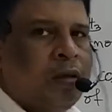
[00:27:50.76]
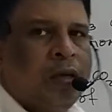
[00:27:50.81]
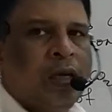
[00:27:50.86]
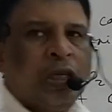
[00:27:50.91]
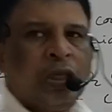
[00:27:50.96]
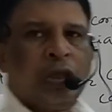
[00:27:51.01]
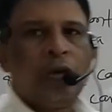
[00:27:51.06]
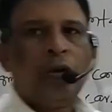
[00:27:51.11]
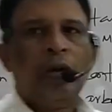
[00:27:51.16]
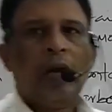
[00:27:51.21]

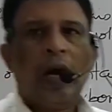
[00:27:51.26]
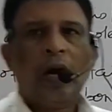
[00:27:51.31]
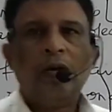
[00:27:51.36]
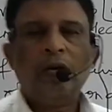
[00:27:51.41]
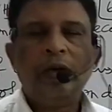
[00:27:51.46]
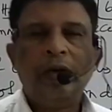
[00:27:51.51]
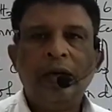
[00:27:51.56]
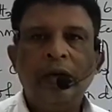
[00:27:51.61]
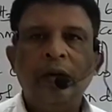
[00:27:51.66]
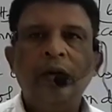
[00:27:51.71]
So now
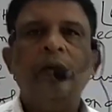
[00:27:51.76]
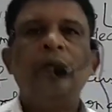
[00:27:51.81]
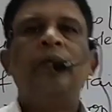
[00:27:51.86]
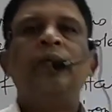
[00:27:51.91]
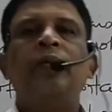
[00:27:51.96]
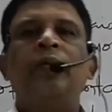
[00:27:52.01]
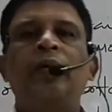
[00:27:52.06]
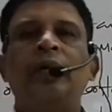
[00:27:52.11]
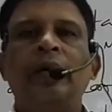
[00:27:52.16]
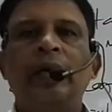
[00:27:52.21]

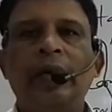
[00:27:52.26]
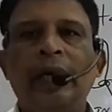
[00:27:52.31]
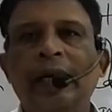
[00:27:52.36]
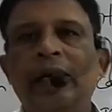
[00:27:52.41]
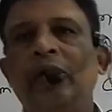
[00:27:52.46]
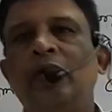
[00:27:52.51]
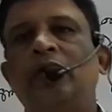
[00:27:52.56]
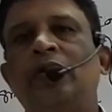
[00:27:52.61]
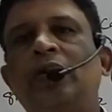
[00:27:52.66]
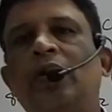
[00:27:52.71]

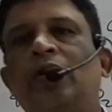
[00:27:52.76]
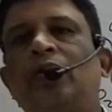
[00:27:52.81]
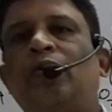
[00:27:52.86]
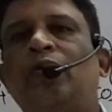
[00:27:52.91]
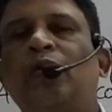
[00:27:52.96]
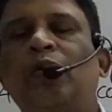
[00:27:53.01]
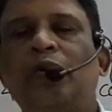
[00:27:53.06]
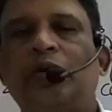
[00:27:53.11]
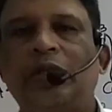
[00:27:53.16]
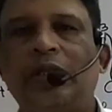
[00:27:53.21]
deduce the
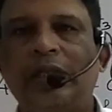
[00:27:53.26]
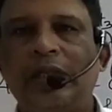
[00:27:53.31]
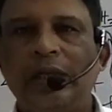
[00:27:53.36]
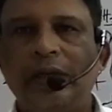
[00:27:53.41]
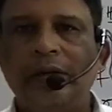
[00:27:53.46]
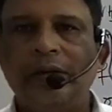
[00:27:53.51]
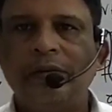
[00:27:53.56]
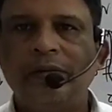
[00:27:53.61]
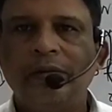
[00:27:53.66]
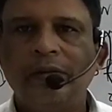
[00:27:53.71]
question.